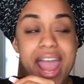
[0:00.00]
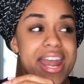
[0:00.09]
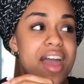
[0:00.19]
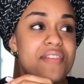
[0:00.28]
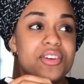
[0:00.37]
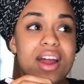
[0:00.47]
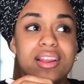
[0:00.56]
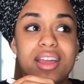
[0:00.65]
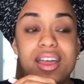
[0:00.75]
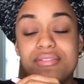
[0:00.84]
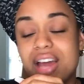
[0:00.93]
And after I
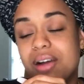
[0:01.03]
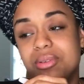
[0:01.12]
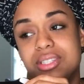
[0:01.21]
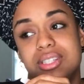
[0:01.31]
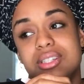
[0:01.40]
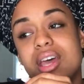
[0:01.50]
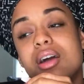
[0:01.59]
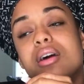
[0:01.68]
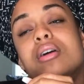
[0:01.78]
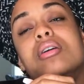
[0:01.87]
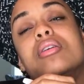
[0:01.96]
left, I was just like,
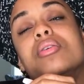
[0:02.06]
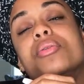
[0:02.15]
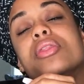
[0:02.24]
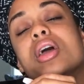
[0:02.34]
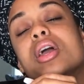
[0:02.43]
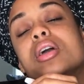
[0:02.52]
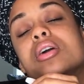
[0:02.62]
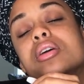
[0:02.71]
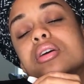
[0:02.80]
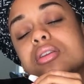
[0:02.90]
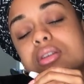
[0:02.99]
oh,
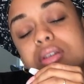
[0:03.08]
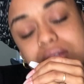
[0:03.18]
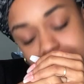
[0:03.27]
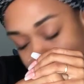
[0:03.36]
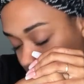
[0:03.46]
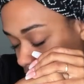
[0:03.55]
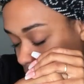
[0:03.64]
thank goodness.